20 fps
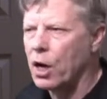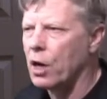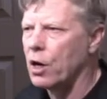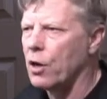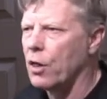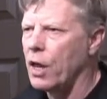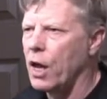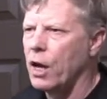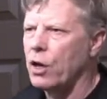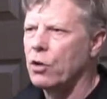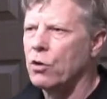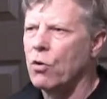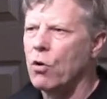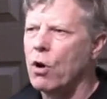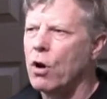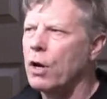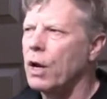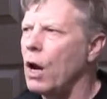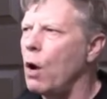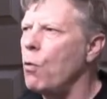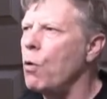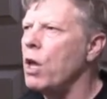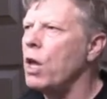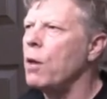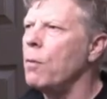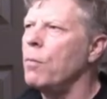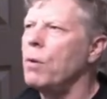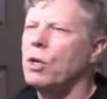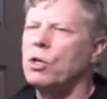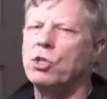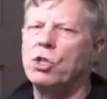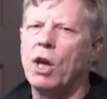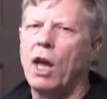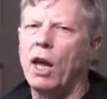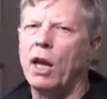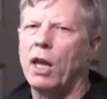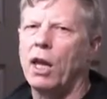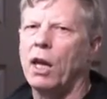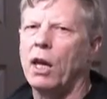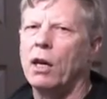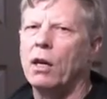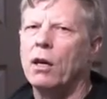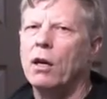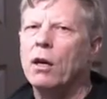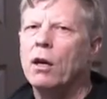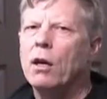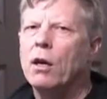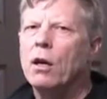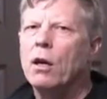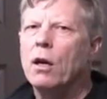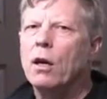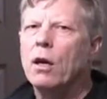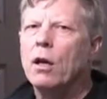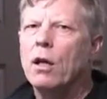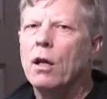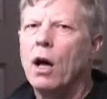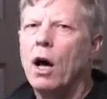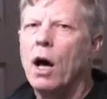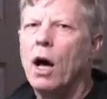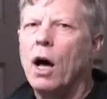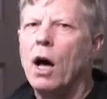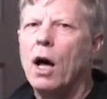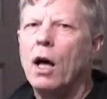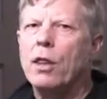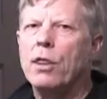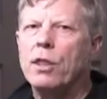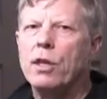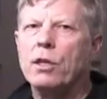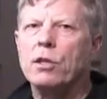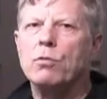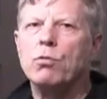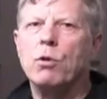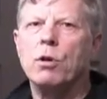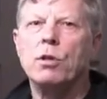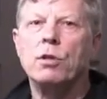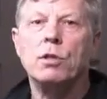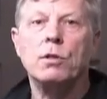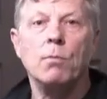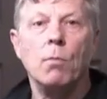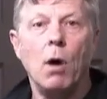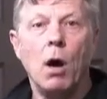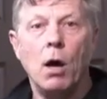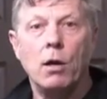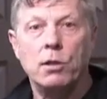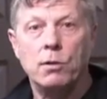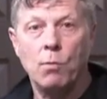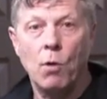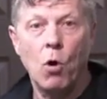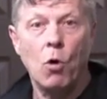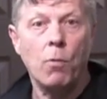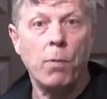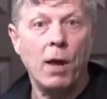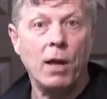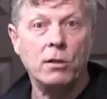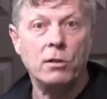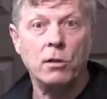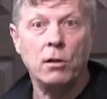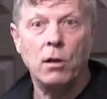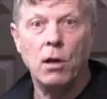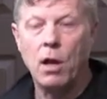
under that door. Now we can be checking this with a smoke pencil